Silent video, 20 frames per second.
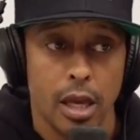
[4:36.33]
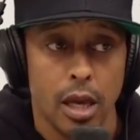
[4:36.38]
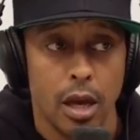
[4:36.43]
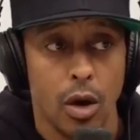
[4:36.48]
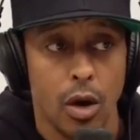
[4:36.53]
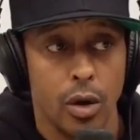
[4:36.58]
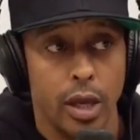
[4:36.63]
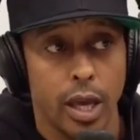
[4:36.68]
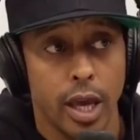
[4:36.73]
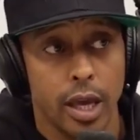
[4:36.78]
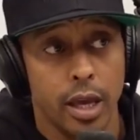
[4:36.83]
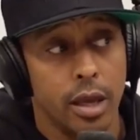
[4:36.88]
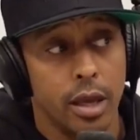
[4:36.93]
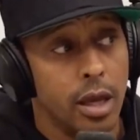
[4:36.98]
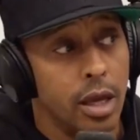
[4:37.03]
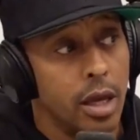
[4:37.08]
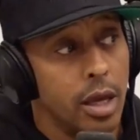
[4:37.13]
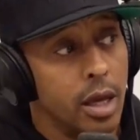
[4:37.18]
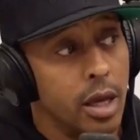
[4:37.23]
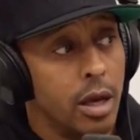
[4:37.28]
okay,
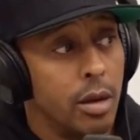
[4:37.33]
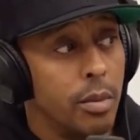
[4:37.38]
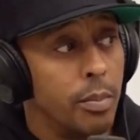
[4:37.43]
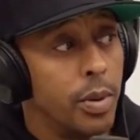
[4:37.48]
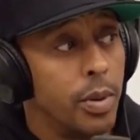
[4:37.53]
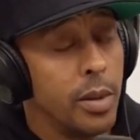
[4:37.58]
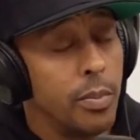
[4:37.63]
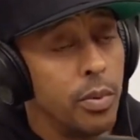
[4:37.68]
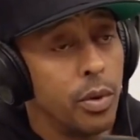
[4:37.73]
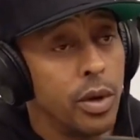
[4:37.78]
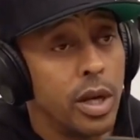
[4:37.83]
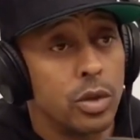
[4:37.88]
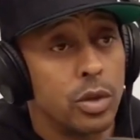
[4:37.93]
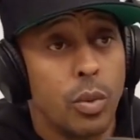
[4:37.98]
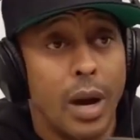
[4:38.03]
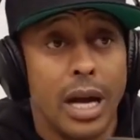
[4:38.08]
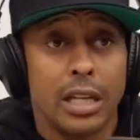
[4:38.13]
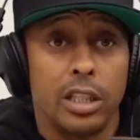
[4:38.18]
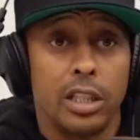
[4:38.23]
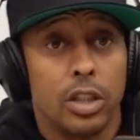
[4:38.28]
people that's
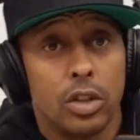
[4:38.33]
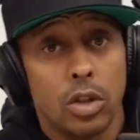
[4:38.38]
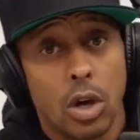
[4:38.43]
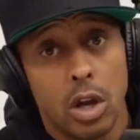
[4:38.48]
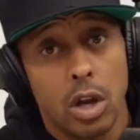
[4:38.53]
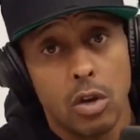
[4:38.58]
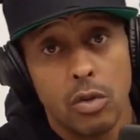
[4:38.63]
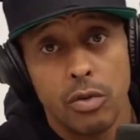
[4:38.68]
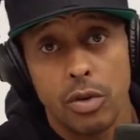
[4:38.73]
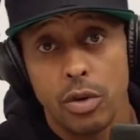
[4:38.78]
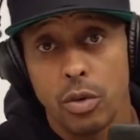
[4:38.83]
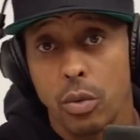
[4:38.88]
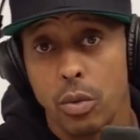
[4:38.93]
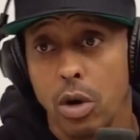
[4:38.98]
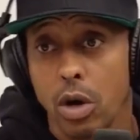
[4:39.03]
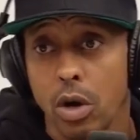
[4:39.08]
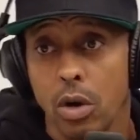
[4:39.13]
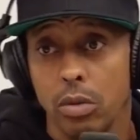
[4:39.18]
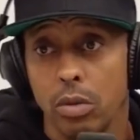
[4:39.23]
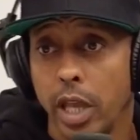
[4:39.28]
watching this all over the world,